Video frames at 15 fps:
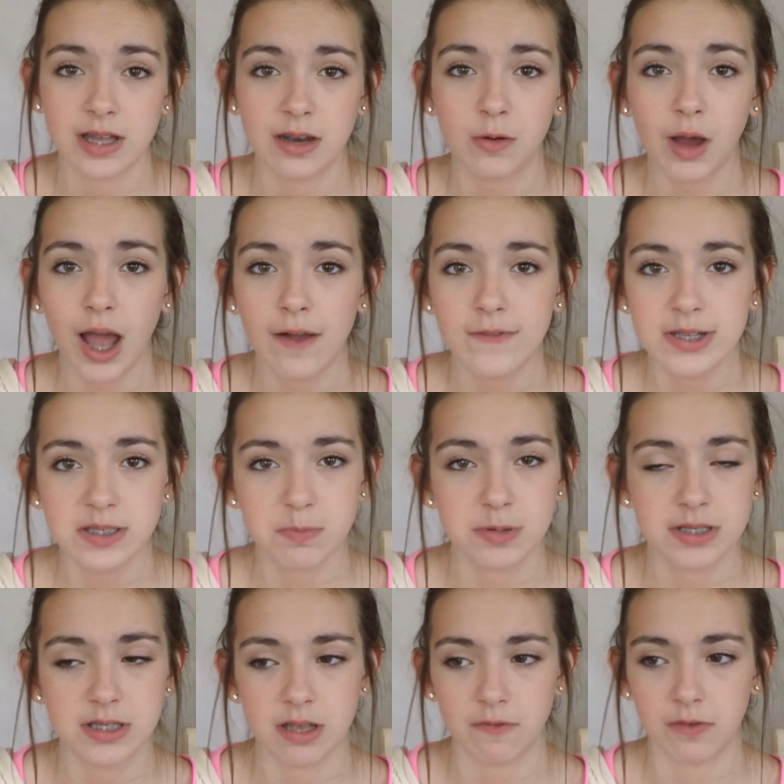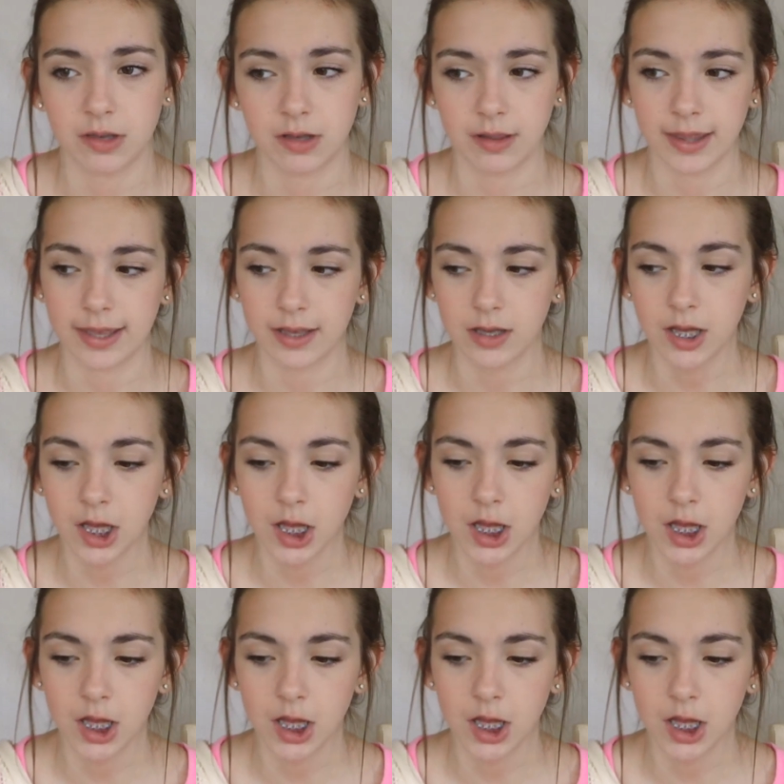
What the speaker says: I don't have a specific, like,